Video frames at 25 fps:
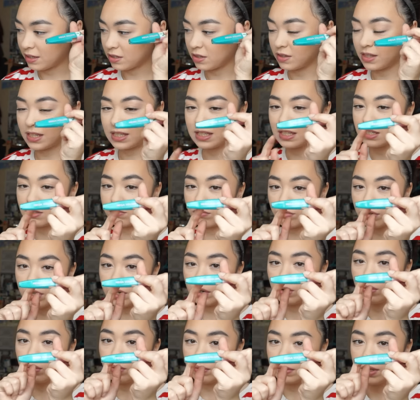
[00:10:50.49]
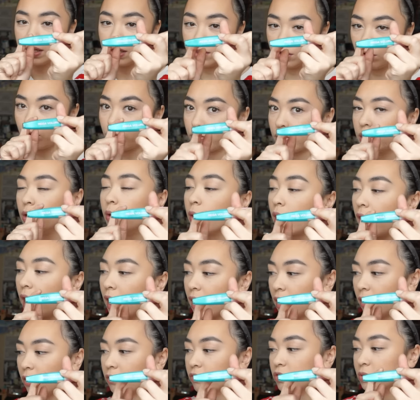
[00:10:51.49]
So this is real, the real
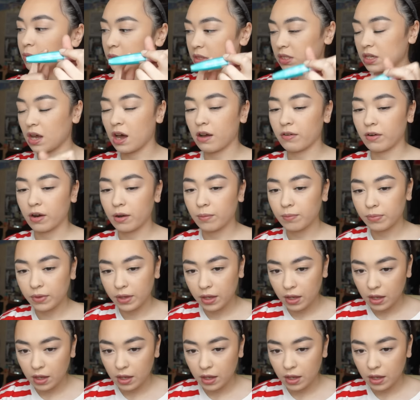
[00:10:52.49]
colour of the mascara.